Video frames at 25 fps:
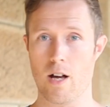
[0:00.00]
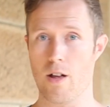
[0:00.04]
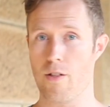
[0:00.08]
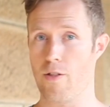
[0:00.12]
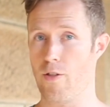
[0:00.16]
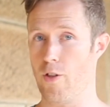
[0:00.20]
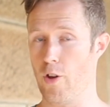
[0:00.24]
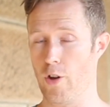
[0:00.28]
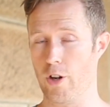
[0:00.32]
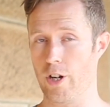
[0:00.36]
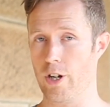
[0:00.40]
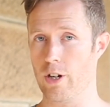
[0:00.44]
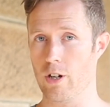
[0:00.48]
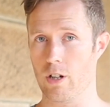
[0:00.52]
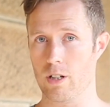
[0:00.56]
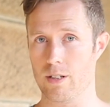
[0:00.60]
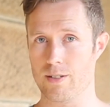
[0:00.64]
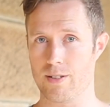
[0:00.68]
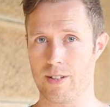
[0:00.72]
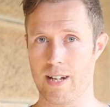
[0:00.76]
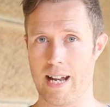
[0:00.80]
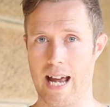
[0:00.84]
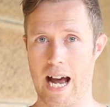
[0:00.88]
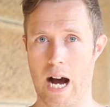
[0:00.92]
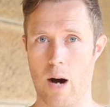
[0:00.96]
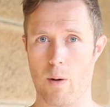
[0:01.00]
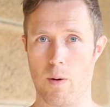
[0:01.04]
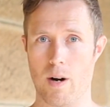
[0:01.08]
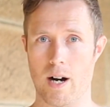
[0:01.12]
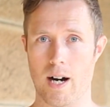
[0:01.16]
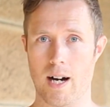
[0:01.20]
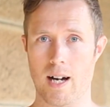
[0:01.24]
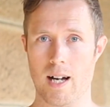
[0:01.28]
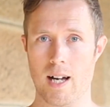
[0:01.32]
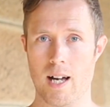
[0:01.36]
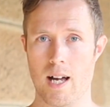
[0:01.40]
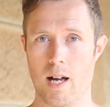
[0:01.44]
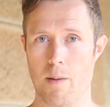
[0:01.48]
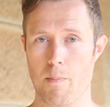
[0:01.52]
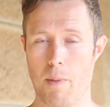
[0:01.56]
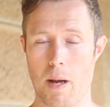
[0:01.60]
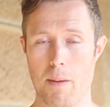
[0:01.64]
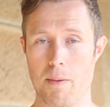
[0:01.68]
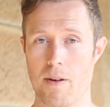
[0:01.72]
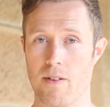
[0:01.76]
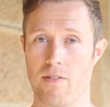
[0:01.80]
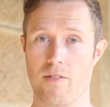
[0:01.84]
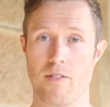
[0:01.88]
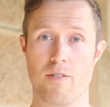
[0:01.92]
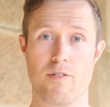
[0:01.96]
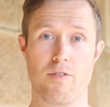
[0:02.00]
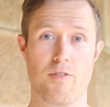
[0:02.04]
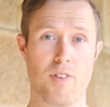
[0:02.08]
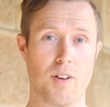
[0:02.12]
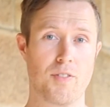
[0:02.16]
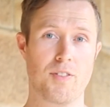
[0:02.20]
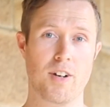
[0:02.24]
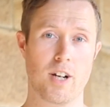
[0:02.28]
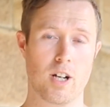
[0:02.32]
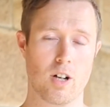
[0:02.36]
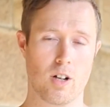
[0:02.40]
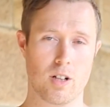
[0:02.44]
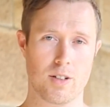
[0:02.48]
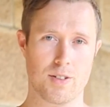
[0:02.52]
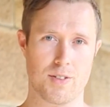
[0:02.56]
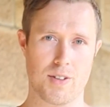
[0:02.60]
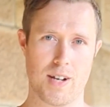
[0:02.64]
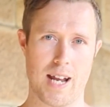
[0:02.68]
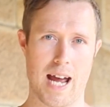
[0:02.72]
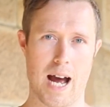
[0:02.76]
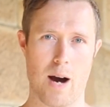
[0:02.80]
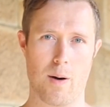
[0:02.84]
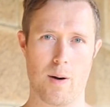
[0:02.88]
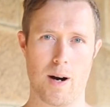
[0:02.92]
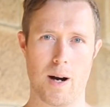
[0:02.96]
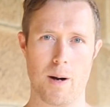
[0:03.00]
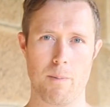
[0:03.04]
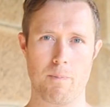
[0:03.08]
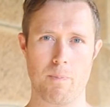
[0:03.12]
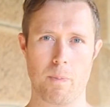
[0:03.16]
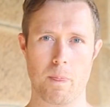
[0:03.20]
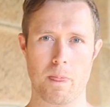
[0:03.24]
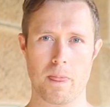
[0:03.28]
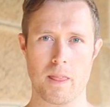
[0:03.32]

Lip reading: $30 an hour, maybe even $50 an hour.